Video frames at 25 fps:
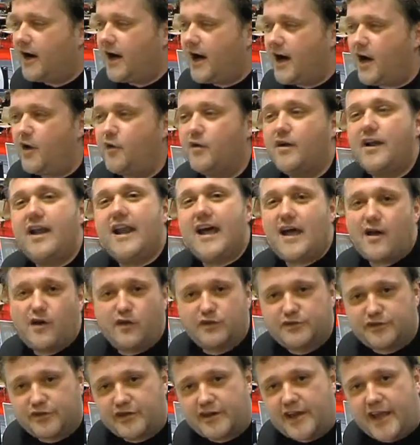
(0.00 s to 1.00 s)
how
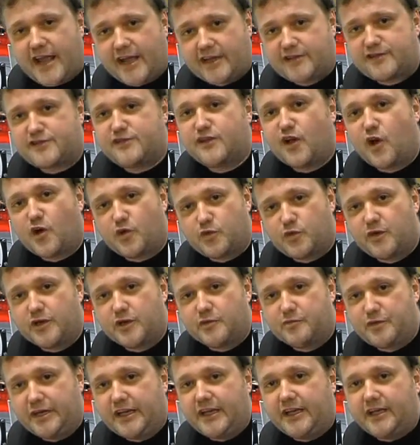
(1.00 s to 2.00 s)
loud the next note
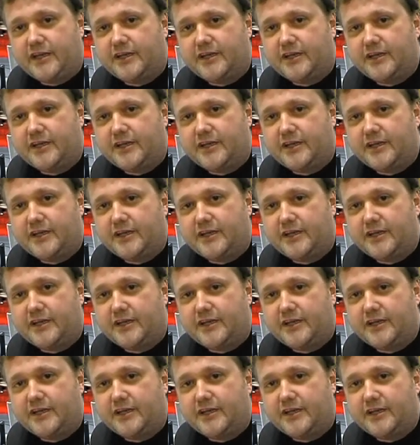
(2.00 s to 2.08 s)
will be.